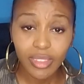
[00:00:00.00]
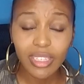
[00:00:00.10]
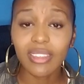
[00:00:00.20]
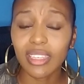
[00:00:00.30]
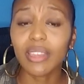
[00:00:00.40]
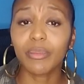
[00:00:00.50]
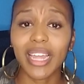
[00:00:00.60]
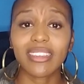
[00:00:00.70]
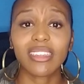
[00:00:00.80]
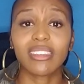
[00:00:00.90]
see the
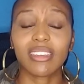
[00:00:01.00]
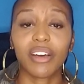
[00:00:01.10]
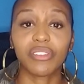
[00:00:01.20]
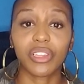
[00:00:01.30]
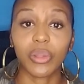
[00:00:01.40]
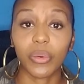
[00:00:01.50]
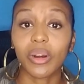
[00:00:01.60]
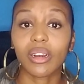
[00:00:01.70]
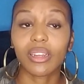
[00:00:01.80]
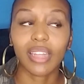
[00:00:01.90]
blessings of the
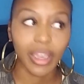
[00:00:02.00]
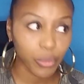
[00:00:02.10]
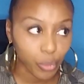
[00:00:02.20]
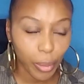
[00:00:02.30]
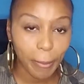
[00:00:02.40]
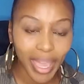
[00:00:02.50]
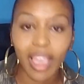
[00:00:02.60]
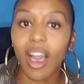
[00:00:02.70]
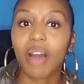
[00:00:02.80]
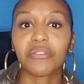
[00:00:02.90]
Lord. Like, remain
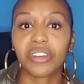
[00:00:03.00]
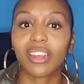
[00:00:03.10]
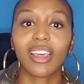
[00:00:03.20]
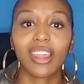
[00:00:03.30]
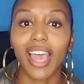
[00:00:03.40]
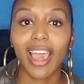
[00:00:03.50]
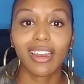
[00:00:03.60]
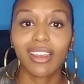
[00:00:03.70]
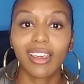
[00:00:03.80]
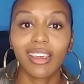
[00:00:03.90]
confident in that.
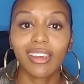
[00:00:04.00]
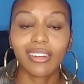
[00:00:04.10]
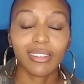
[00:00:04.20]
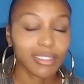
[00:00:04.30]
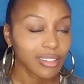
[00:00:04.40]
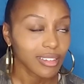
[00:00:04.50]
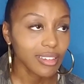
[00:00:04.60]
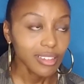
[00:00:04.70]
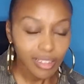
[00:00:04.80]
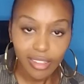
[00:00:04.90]

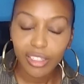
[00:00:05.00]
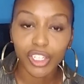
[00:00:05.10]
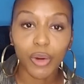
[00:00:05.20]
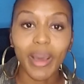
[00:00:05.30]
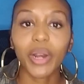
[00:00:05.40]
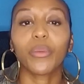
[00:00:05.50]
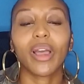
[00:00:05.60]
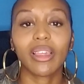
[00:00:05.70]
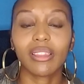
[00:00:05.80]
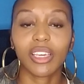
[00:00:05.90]
No matter
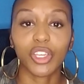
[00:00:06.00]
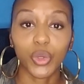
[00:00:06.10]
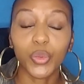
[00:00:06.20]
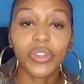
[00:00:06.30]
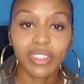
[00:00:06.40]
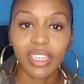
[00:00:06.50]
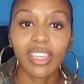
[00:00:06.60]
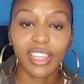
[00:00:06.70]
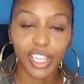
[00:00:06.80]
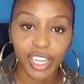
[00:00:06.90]
what, that you will see
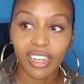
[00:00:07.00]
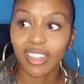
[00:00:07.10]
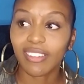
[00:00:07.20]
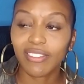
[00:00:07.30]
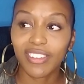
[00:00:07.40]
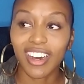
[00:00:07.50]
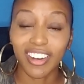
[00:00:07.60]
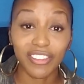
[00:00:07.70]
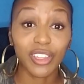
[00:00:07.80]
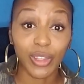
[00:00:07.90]
the good
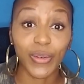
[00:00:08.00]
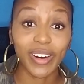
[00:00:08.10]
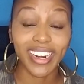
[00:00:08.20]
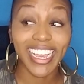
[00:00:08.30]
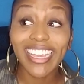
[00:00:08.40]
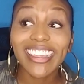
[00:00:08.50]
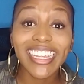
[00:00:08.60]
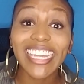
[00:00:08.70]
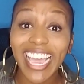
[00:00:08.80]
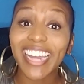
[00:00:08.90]
of the Lord in the
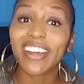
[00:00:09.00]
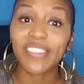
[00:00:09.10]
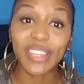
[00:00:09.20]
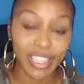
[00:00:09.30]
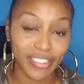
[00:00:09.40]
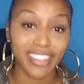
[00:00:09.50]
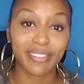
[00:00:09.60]
land of the living.